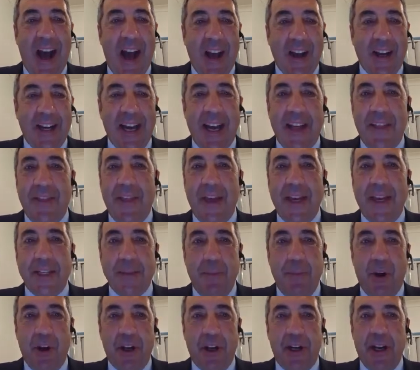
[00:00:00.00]
Okay, thanks,
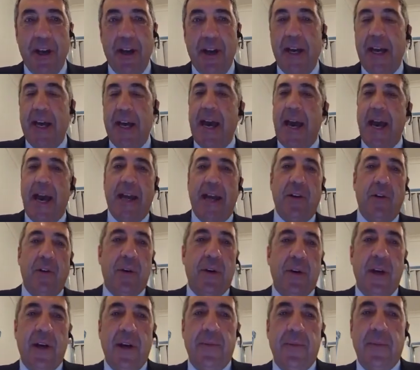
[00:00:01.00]
Monica. And
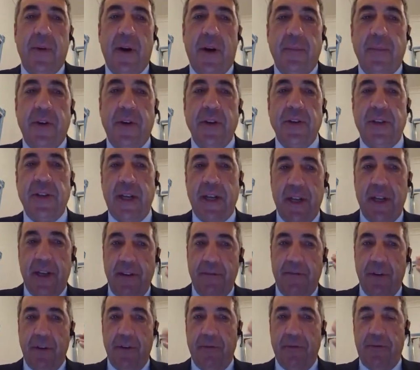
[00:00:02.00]
look, I'm using a
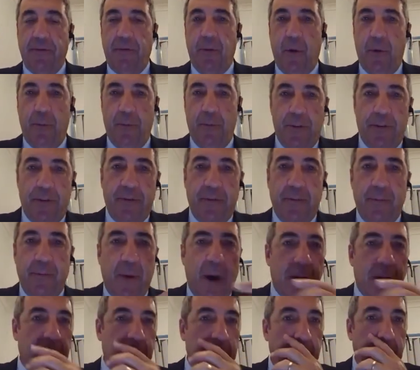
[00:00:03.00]
different form of
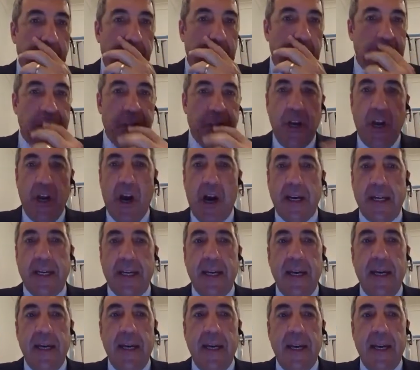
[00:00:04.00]
microphone tonight,
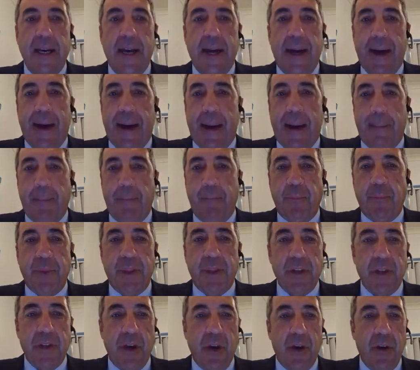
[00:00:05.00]

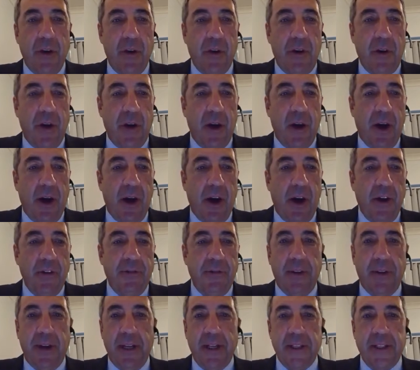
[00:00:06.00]
so
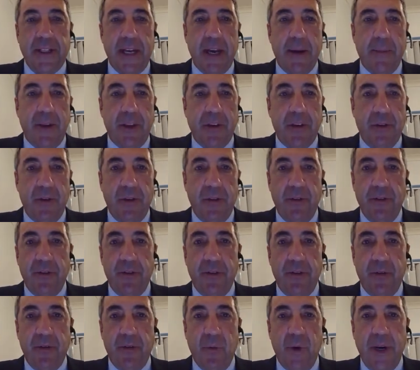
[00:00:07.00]
hopefully it's coming through
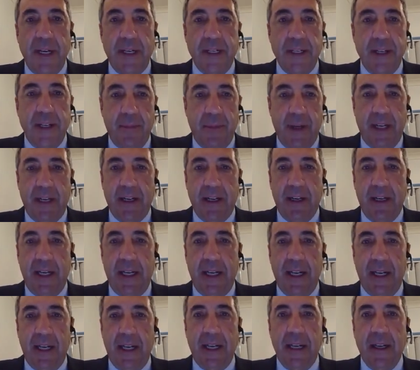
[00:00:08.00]
reasonably
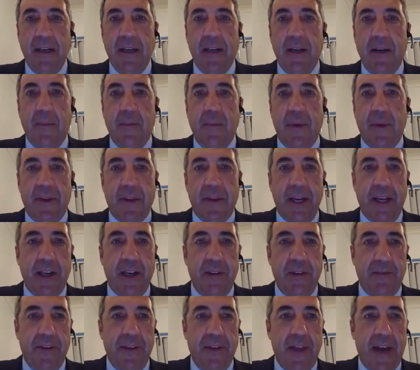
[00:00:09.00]
clearly, but thank
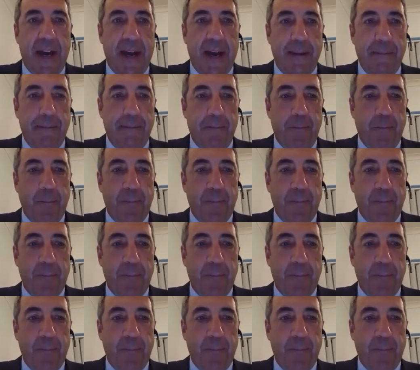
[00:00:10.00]
you for that.